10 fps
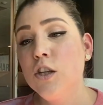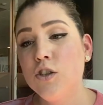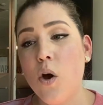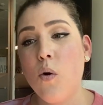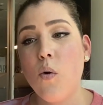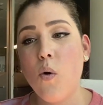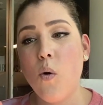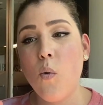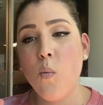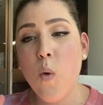So
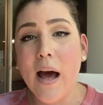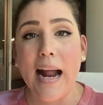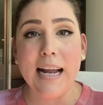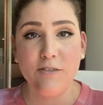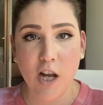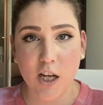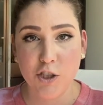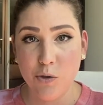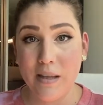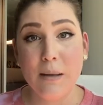what I have
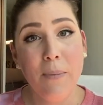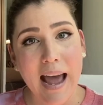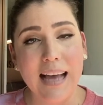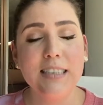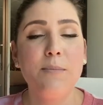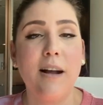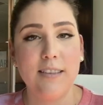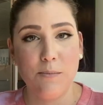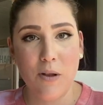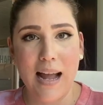taught you in the past about
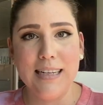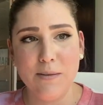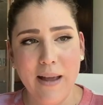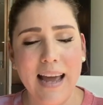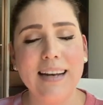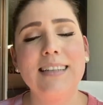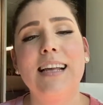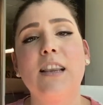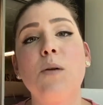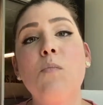supply and demand is that the